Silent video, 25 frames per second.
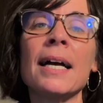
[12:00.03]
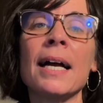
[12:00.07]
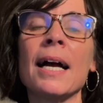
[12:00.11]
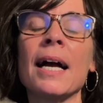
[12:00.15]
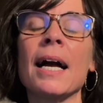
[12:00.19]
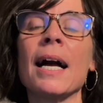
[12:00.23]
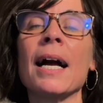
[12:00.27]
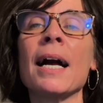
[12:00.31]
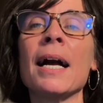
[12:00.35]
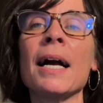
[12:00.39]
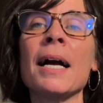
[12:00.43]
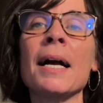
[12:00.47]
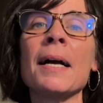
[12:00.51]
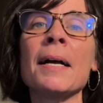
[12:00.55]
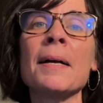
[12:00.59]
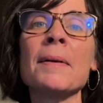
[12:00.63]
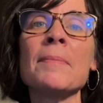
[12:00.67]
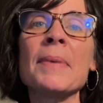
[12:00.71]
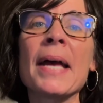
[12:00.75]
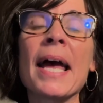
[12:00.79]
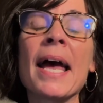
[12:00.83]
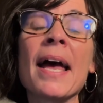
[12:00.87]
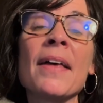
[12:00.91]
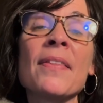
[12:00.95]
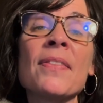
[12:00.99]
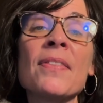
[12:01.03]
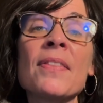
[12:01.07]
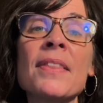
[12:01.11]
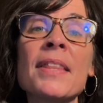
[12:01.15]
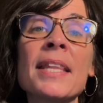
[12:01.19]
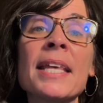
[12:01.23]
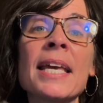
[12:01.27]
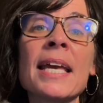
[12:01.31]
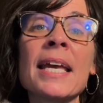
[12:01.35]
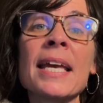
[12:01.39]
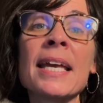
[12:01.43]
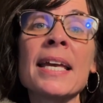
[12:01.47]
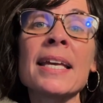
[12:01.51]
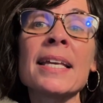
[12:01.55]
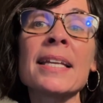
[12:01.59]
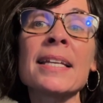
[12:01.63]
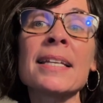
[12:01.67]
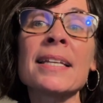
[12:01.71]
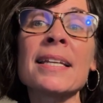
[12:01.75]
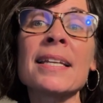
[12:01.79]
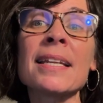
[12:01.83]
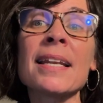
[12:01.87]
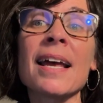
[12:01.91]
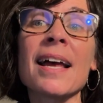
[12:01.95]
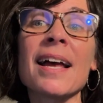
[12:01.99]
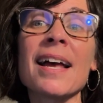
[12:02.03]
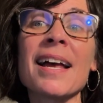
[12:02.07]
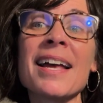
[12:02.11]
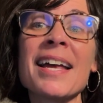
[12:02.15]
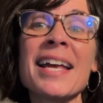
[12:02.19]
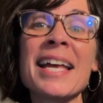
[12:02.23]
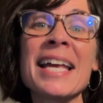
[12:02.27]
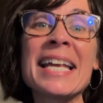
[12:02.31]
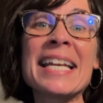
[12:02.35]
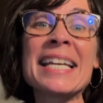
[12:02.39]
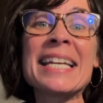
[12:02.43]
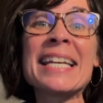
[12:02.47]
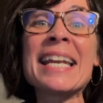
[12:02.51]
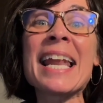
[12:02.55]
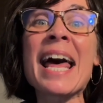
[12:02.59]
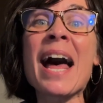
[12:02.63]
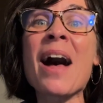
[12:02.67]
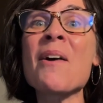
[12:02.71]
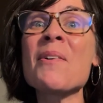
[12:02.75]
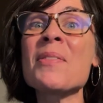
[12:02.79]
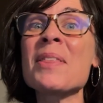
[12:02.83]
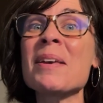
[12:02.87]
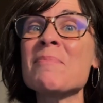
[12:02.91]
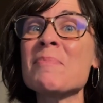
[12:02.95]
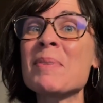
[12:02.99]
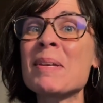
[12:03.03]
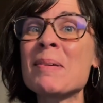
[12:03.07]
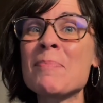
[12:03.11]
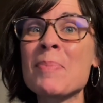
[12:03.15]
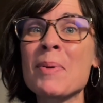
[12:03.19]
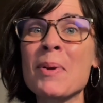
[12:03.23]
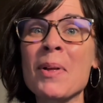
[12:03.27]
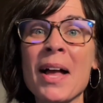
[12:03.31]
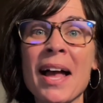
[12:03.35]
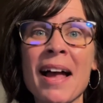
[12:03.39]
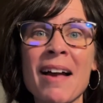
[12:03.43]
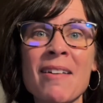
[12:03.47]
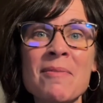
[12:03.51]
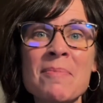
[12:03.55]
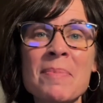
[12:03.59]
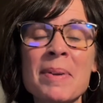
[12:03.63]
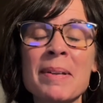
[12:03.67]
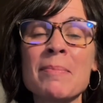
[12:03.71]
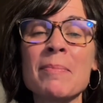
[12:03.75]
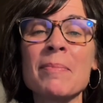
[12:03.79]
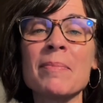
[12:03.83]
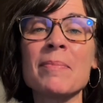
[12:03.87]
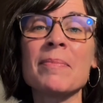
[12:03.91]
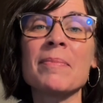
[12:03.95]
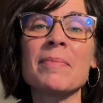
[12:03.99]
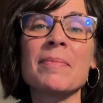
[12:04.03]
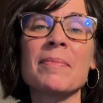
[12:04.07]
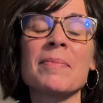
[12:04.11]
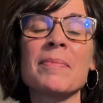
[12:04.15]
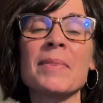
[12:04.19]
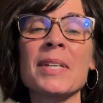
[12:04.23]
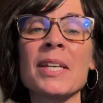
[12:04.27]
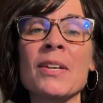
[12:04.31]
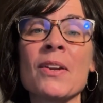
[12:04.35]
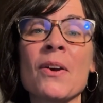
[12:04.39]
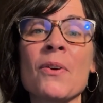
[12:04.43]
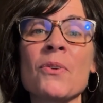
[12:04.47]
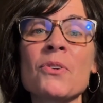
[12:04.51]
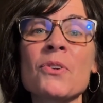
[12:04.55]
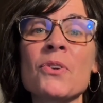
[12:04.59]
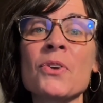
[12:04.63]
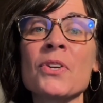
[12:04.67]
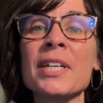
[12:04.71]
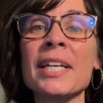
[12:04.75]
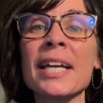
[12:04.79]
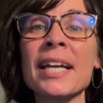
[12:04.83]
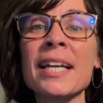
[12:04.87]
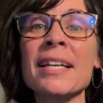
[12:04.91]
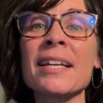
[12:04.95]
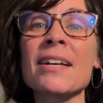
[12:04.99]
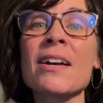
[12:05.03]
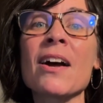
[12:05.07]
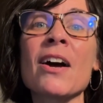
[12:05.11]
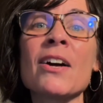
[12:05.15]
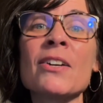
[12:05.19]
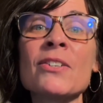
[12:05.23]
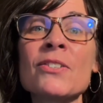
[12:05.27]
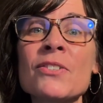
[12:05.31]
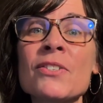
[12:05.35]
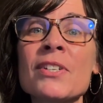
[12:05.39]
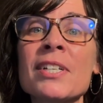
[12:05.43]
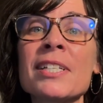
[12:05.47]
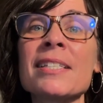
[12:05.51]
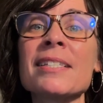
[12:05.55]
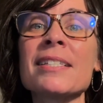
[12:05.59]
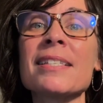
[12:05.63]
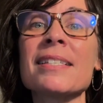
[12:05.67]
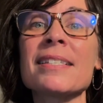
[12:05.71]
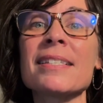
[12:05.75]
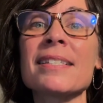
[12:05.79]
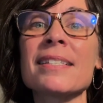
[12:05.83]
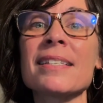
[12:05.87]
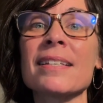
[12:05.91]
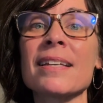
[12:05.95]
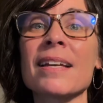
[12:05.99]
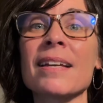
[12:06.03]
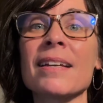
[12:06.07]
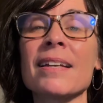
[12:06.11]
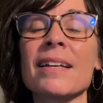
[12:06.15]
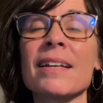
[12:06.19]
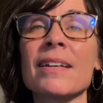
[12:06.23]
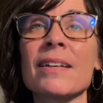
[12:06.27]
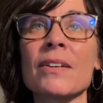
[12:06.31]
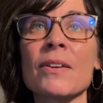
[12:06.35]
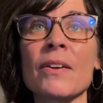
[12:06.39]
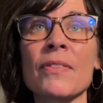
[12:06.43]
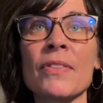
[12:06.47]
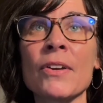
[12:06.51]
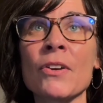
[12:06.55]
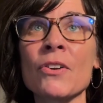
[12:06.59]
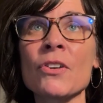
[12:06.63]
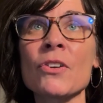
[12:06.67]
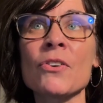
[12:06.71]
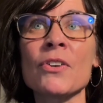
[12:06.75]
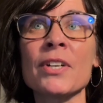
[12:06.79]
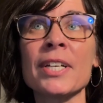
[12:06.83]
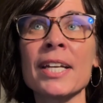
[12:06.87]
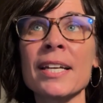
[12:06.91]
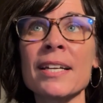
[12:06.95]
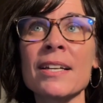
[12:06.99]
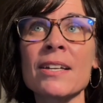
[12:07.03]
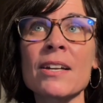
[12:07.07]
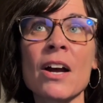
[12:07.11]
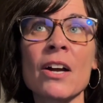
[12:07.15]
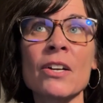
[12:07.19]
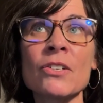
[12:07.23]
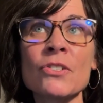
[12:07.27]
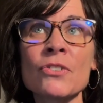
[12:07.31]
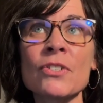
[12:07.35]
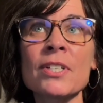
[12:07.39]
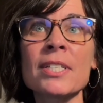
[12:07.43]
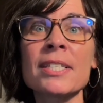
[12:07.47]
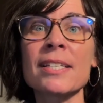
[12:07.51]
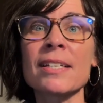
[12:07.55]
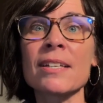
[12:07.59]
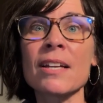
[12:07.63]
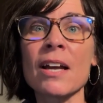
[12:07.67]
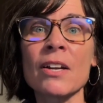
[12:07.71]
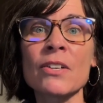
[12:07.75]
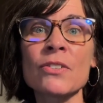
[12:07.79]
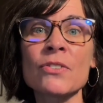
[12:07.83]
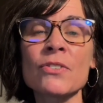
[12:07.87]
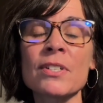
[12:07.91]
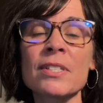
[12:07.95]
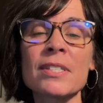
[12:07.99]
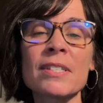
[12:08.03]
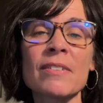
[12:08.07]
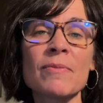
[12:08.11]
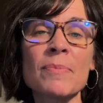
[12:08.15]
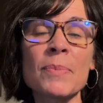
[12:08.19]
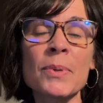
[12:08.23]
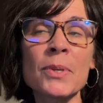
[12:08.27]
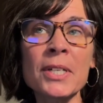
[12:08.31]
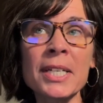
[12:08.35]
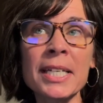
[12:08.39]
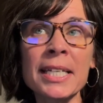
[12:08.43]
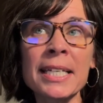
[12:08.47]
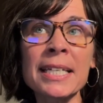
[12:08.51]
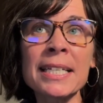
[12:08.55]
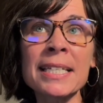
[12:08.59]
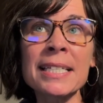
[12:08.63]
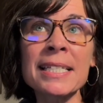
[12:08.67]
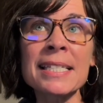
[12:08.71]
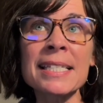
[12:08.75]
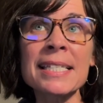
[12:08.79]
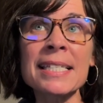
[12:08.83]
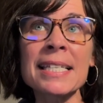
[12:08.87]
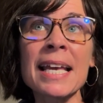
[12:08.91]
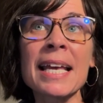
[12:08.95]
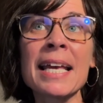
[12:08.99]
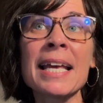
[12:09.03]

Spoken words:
And then now that people have been, creating hundreds and hundreds of bookings,